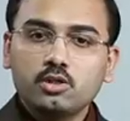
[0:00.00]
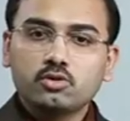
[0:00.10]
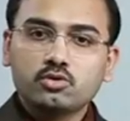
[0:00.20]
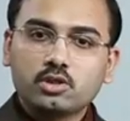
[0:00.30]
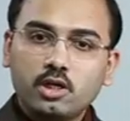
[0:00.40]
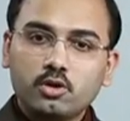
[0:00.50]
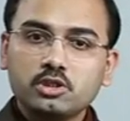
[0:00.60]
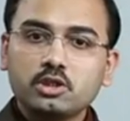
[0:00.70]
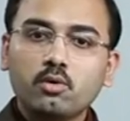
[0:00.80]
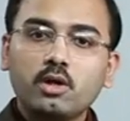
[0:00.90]
So
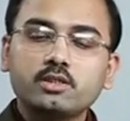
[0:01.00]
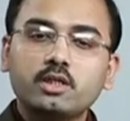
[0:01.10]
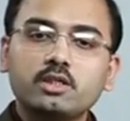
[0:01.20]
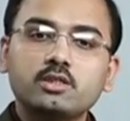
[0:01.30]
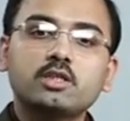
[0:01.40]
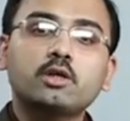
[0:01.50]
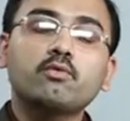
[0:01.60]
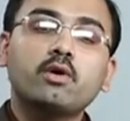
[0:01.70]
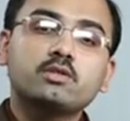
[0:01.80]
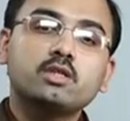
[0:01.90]
sclerosing cholangitis that
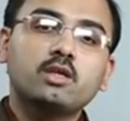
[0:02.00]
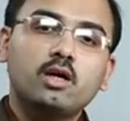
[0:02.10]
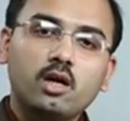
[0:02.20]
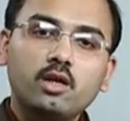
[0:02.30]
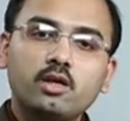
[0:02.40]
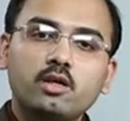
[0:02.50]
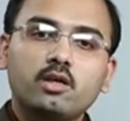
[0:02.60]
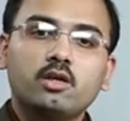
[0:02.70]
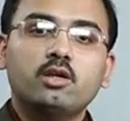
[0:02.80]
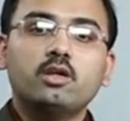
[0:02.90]
we have seen earlier
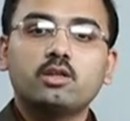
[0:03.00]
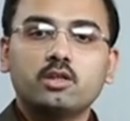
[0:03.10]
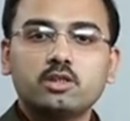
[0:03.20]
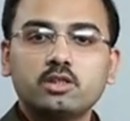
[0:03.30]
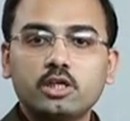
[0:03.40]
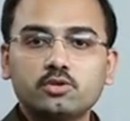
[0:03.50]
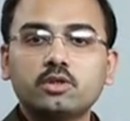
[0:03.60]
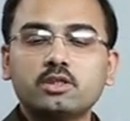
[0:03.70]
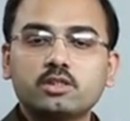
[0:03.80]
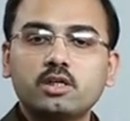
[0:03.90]
in
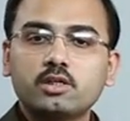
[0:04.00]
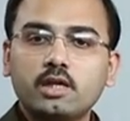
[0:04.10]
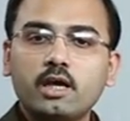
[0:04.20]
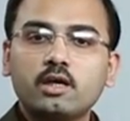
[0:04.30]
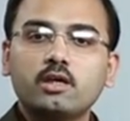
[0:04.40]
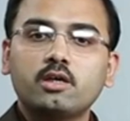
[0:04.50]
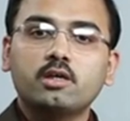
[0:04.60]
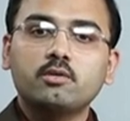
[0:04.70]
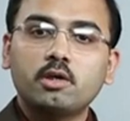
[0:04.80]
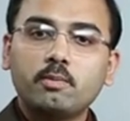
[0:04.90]
gastrointestinal tract
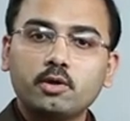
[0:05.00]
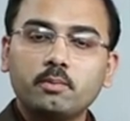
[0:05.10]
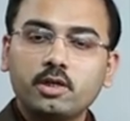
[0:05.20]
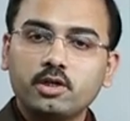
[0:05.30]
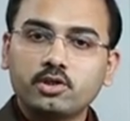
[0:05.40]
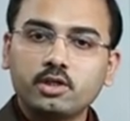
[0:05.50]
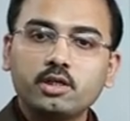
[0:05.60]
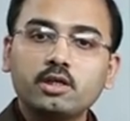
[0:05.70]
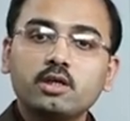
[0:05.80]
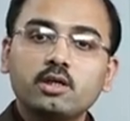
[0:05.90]
in hepatobiliary
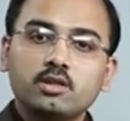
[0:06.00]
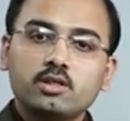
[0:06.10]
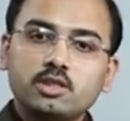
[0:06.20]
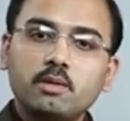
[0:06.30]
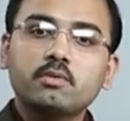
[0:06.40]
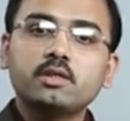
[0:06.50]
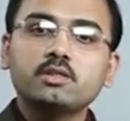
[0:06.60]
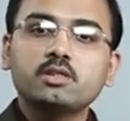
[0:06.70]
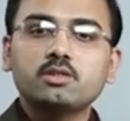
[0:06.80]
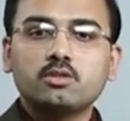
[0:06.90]
tree, the same
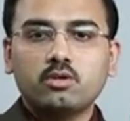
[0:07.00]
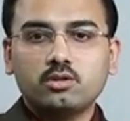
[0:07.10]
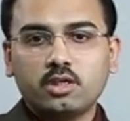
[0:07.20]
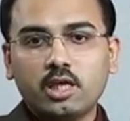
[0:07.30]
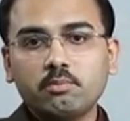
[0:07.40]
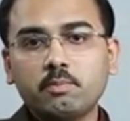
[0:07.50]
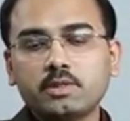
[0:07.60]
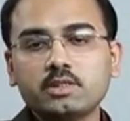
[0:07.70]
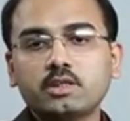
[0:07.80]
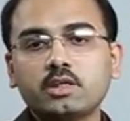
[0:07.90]
disease can be
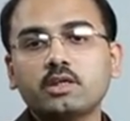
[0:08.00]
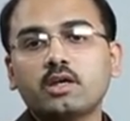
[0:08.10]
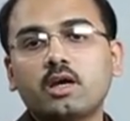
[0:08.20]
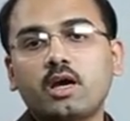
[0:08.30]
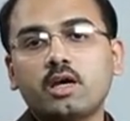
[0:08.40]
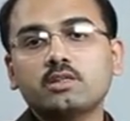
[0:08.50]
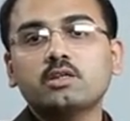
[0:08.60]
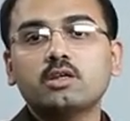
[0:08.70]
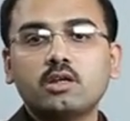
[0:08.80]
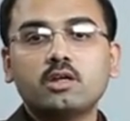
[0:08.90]
presenting as
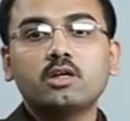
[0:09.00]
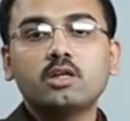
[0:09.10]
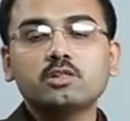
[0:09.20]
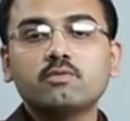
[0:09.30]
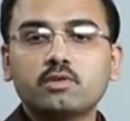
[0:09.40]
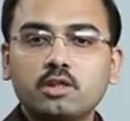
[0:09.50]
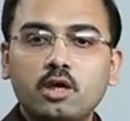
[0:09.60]
reduced